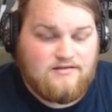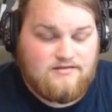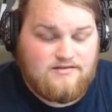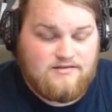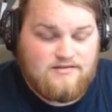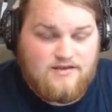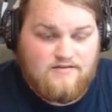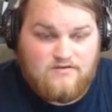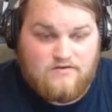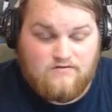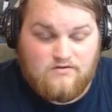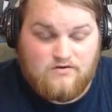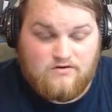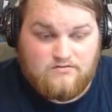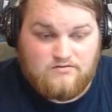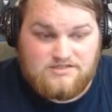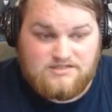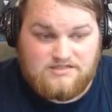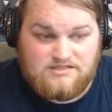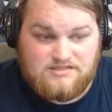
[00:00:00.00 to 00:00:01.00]
have never owned
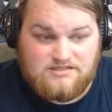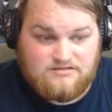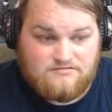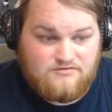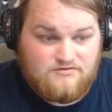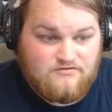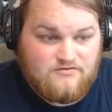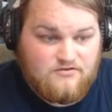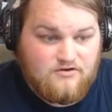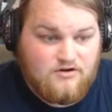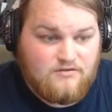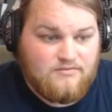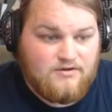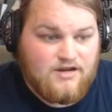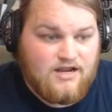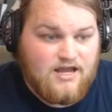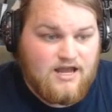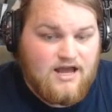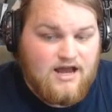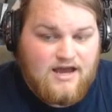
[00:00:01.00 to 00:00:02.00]
a cichlid before, but
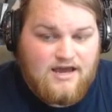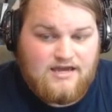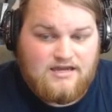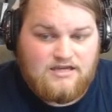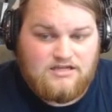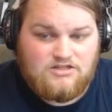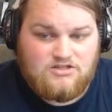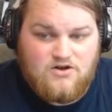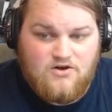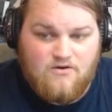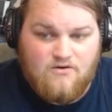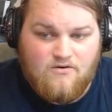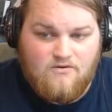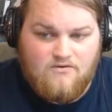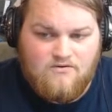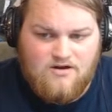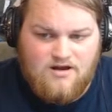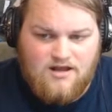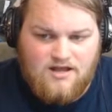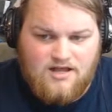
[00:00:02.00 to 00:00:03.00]
I
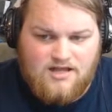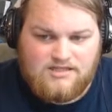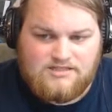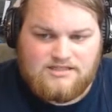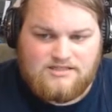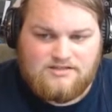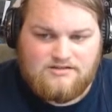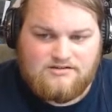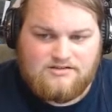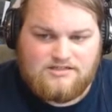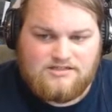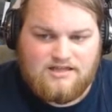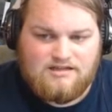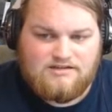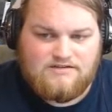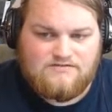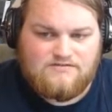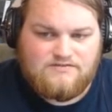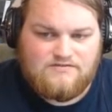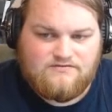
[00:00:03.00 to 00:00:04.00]
know that there are a lot
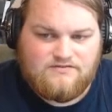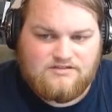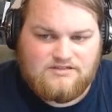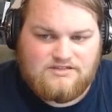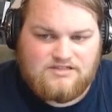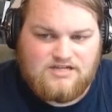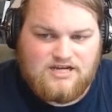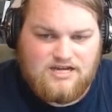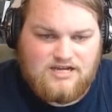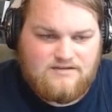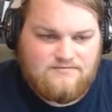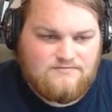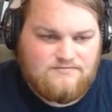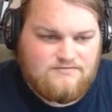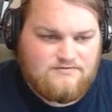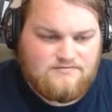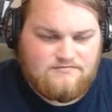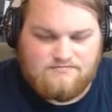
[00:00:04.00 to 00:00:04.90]
of different types.